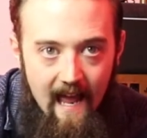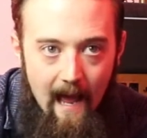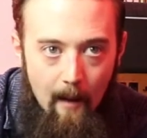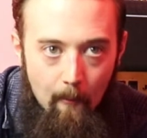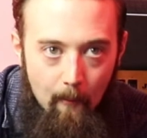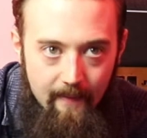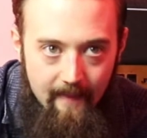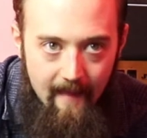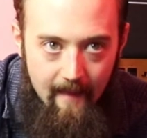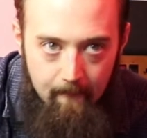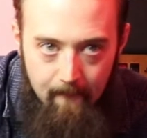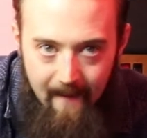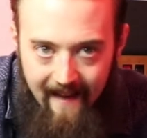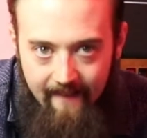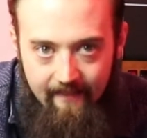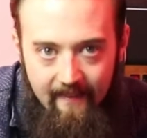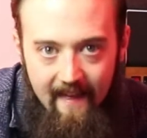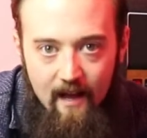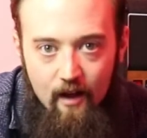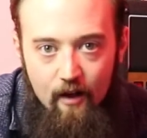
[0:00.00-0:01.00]
And when they
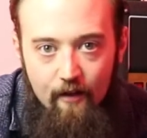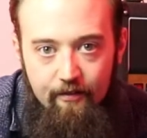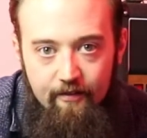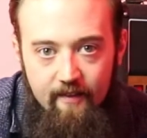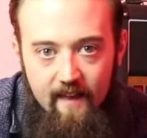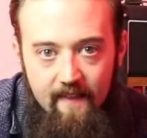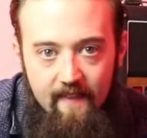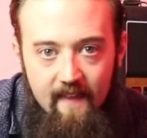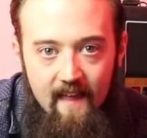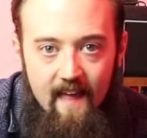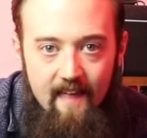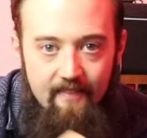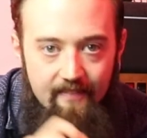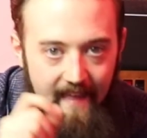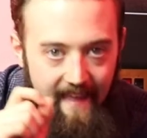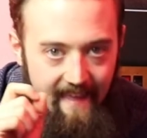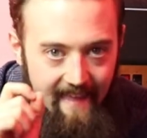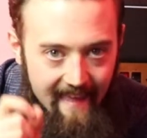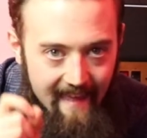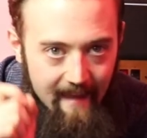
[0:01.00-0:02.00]
make their content,
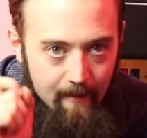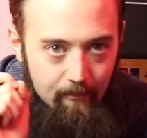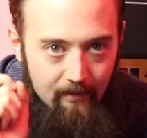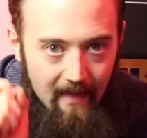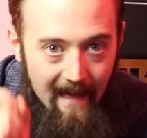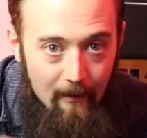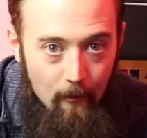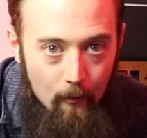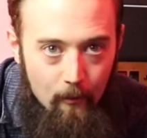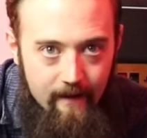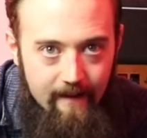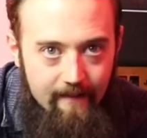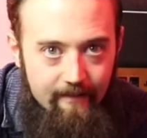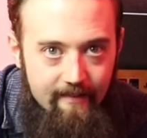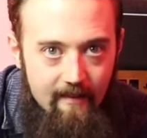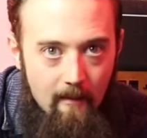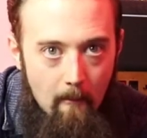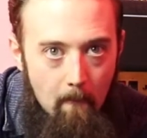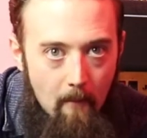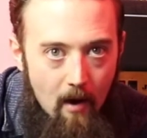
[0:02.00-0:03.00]
they keep their
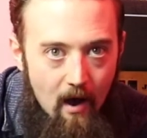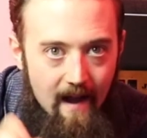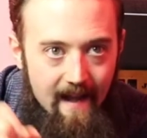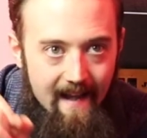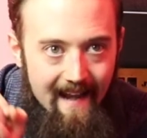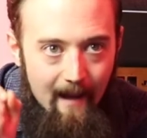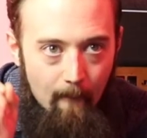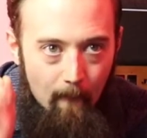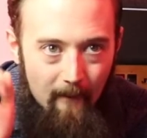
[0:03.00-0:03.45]
audience in mind